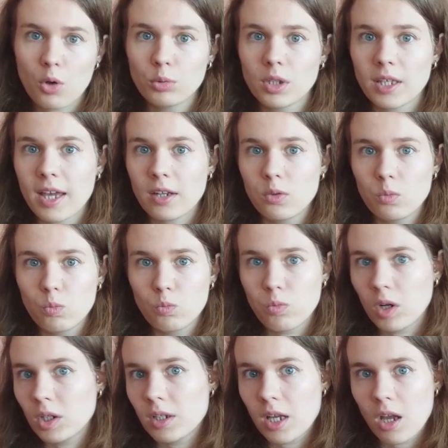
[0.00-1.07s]
only get
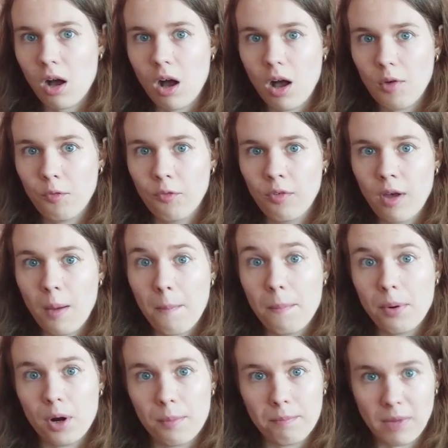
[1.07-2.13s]
one day off
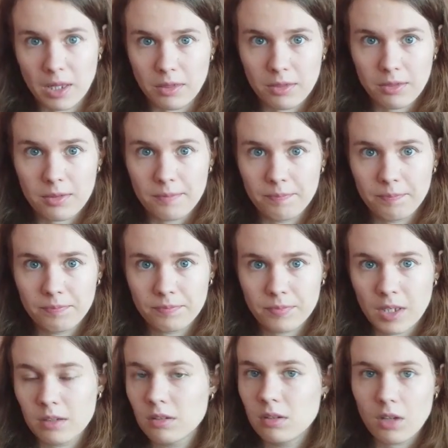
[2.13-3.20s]
per month,
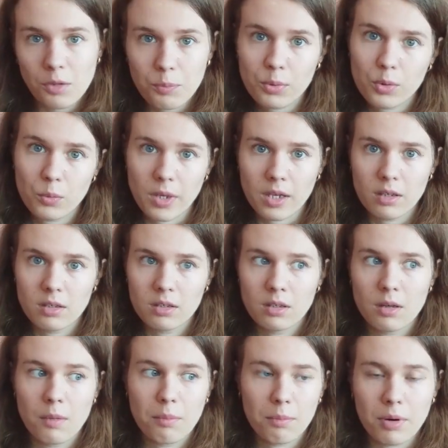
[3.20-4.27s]
not per week,
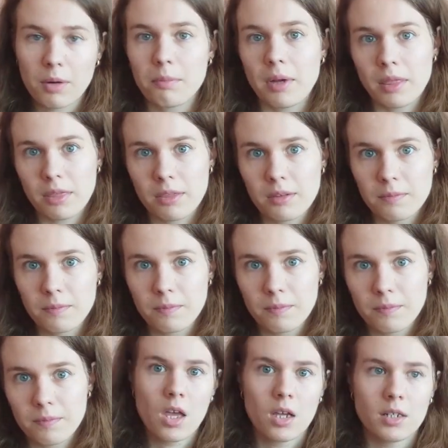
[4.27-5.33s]
per month.
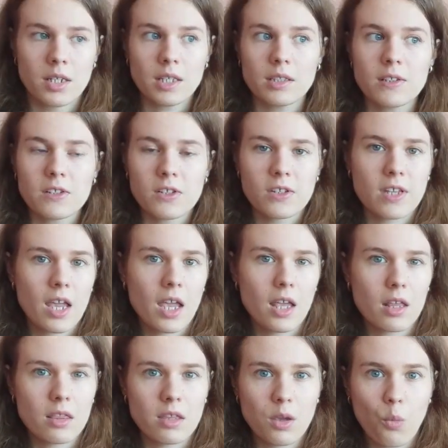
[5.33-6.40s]
Needless to
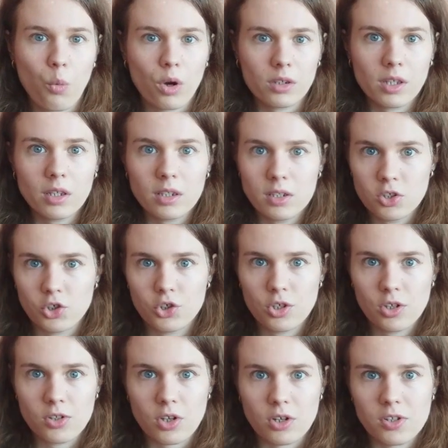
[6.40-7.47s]
say, the working
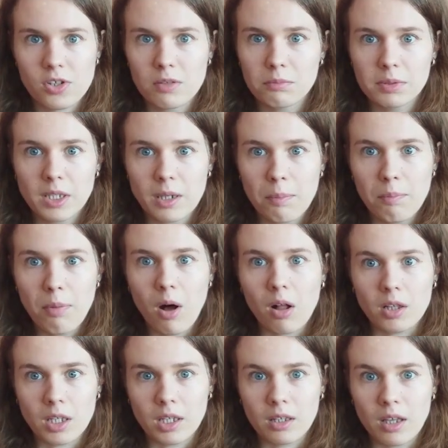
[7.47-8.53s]
conditions are simply
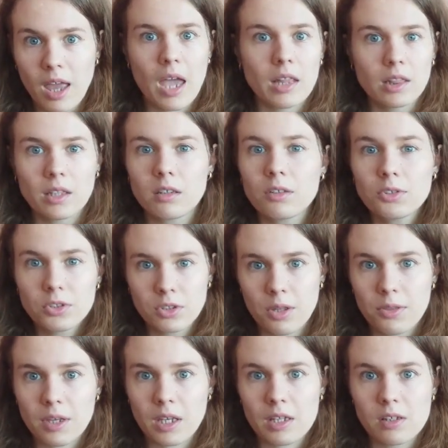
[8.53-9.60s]
appalling, and little to
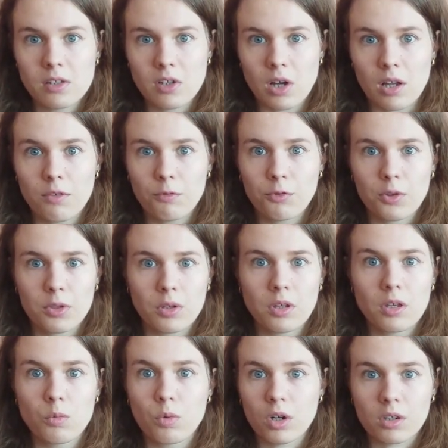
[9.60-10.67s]
nothing is done for
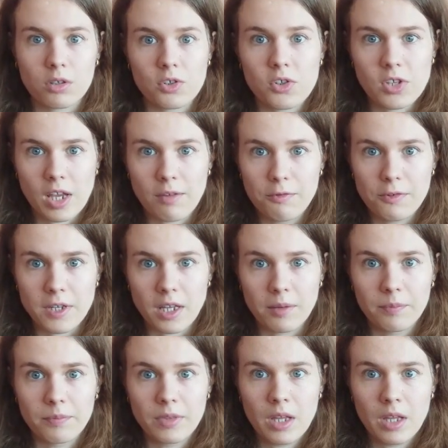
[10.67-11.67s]
the workers' safety.